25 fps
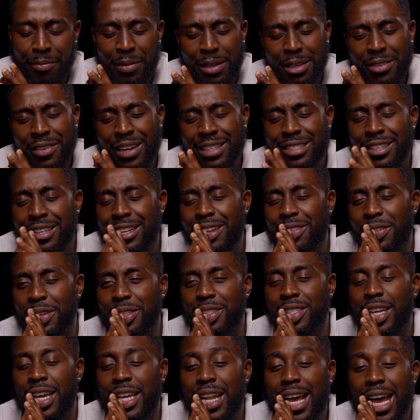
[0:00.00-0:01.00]
played with Hector 11
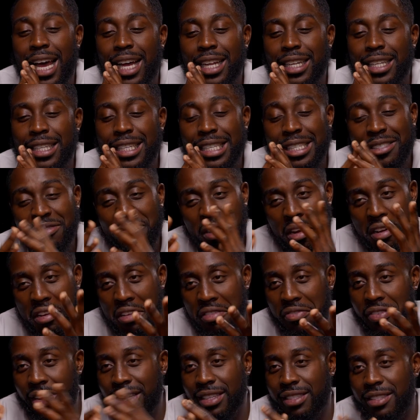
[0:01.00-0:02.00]
aside and he's very
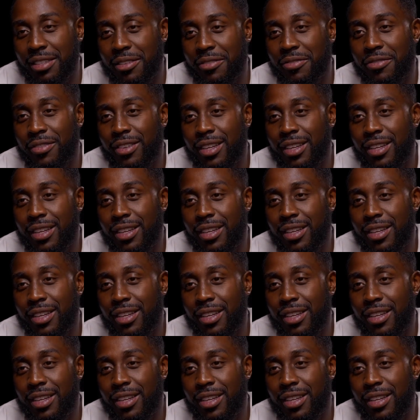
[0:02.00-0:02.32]
effective.